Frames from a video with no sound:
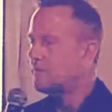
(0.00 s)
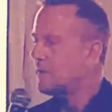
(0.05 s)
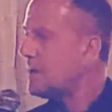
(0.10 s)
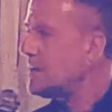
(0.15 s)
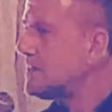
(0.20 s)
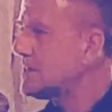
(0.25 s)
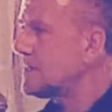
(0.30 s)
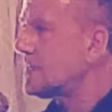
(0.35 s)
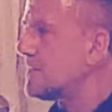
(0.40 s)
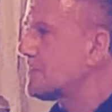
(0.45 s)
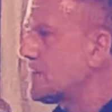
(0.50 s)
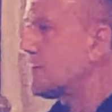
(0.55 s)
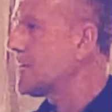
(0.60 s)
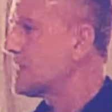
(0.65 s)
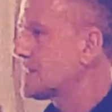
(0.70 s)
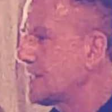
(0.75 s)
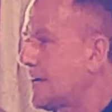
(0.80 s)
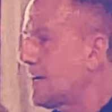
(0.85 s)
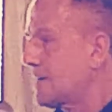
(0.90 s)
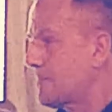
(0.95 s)
invented
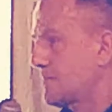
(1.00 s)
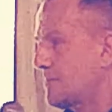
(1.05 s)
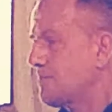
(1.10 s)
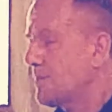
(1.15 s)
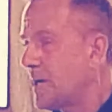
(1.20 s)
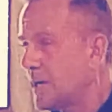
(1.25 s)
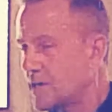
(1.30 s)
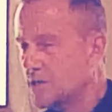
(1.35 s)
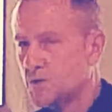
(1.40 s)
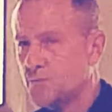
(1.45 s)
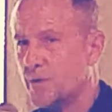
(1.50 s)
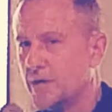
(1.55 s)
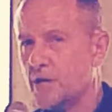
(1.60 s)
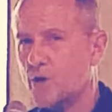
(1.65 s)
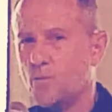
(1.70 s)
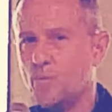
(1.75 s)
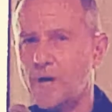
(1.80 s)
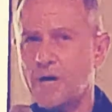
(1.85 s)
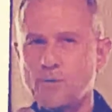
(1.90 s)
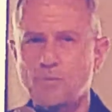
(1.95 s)
things like Manager's Week
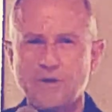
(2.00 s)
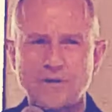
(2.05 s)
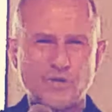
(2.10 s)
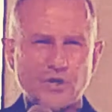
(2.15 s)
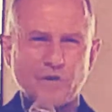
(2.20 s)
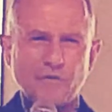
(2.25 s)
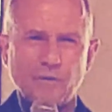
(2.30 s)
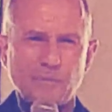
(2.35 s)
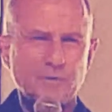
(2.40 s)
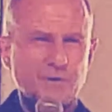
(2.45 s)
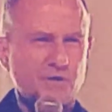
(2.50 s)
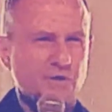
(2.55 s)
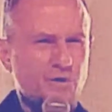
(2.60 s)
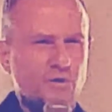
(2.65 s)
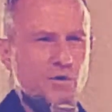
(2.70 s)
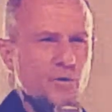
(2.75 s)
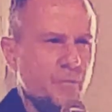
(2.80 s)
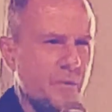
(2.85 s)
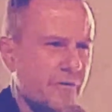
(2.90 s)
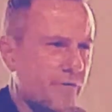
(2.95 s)
in Away. We had Triple
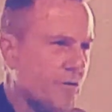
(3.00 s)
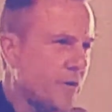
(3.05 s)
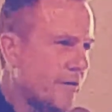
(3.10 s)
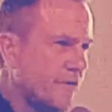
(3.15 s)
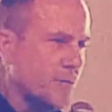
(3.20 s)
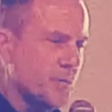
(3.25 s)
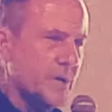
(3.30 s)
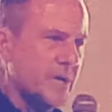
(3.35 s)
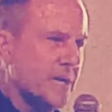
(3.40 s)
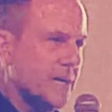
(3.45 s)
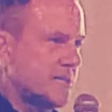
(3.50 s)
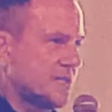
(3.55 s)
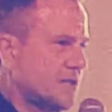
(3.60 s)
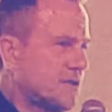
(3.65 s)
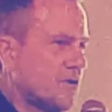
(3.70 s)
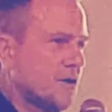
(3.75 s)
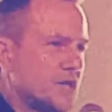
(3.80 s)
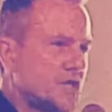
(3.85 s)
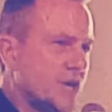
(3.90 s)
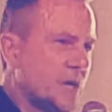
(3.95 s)
Pursuit before everybody else
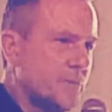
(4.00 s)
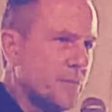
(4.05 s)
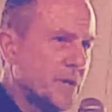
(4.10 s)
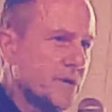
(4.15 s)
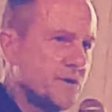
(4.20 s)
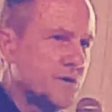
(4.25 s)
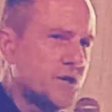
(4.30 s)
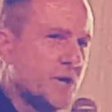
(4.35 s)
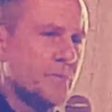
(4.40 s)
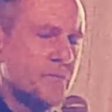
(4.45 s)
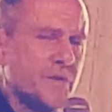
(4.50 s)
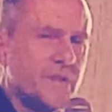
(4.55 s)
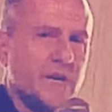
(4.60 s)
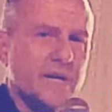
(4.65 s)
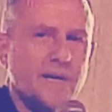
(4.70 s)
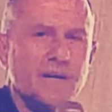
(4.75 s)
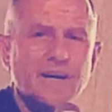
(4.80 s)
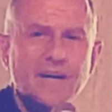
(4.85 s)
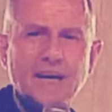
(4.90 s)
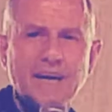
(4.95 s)
started jumping on top of
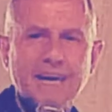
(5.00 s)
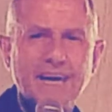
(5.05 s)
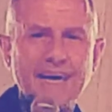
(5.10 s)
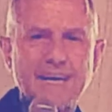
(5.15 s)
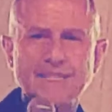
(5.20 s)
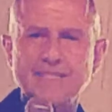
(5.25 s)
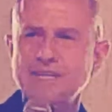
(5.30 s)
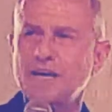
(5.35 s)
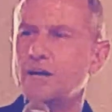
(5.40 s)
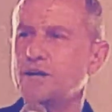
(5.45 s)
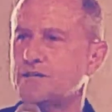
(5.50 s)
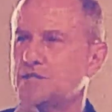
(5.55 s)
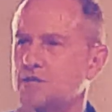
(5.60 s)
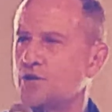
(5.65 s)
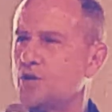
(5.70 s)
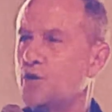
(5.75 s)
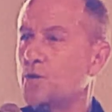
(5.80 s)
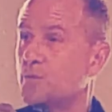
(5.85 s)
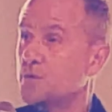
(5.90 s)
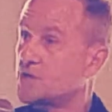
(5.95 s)
that. Hairstyle this
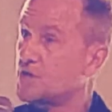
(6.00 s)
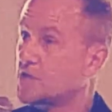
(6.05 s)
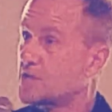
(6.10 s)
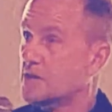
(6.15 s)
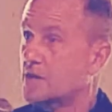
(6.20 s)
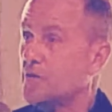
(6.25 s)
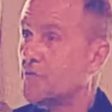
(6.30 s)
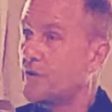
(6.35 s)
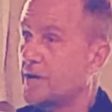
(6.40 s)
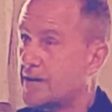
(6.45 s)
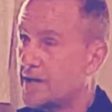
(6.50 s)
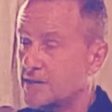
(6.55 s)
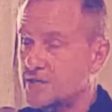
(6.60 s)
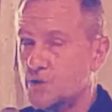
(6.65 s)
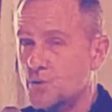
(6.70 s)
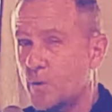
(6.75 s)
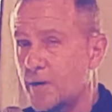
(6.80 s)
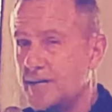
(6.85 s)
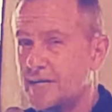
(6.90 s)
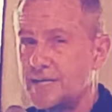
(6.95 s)
year, which is still running, its
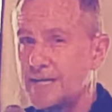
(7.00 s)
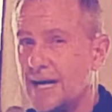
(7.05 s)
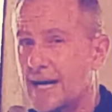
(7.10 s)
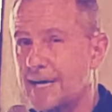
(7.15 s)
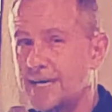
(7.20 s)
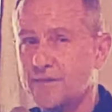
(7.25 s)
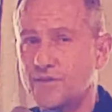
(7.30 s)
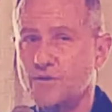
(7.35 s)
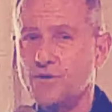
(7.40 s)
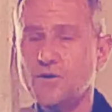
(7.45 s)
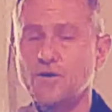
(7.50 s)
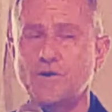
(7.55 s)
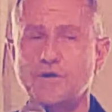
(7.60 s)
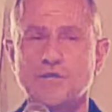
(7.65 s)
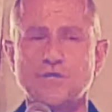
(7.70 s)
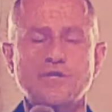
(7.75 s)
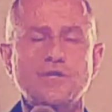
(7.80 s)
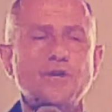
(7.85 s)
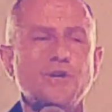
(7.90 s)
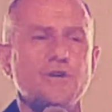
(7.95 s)
28th year
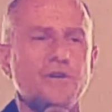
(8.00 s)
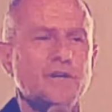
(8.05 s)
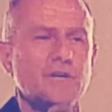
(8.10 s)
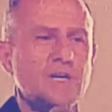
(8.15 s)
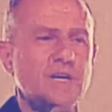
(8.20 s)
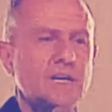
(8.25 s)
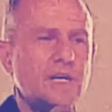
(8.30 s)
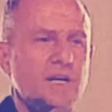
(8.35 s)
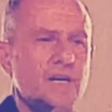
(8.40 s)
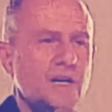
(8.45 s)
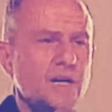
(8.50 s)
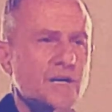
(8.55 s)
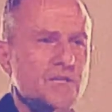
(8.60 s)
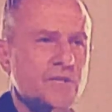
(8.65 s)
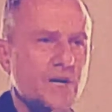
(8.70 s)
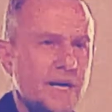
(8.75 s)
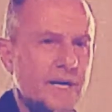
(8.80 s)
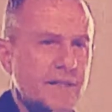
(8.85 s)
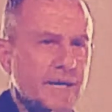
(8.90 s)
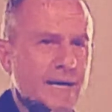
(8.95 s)
this year.
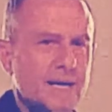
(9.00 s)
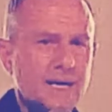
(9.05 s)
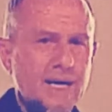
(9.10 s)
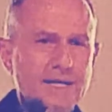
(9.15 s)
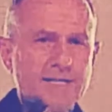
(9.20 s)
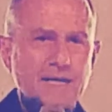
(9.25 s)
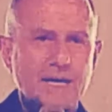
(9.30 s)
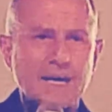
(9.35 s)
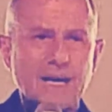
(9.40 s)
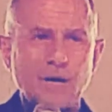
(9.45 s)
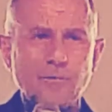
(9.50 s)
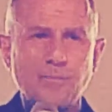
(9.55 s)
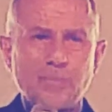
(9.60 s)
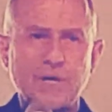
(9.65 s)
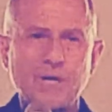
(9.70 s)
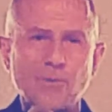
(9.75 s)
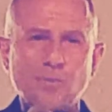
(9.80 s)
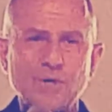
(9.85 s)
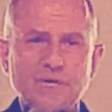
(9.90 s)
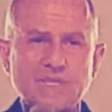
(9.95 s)
So as a
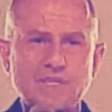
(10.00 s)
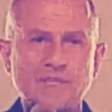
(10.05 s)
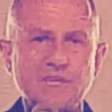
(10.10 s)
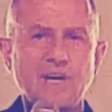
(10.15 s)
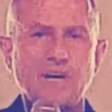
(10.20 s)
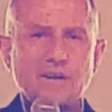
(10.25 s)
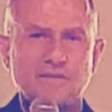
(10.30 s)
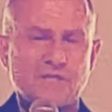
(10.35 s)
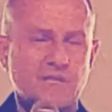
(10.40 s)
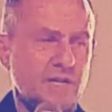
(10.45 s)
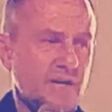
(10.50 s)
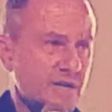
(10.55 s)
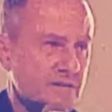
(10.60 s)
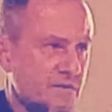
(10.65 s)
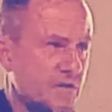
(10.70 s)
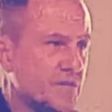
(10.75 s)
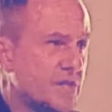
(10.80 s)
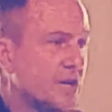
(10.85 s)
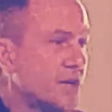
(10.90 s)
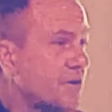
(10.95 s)
company, we see
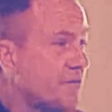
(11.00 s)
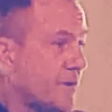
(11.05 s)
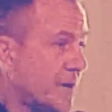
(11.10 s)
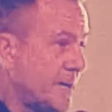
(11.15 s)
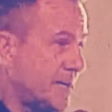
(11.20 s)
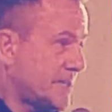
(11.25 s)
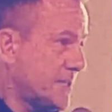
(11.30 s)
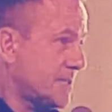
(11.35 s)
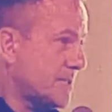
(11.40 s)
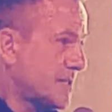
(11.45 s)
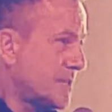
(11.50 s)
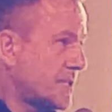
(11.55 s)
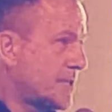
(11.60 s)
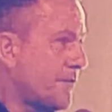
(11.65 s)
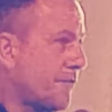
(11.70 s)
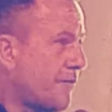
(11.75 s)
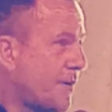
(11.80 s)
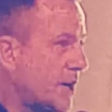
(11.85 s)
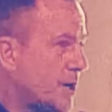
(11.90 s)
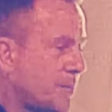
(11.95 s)
ourselves as innovators,
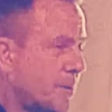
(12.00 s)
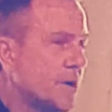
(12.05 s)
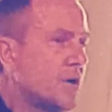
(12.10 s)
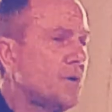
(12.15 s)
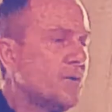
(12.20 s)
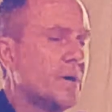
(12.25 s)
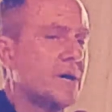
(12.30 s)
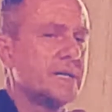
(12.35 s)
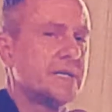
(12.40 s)
developing new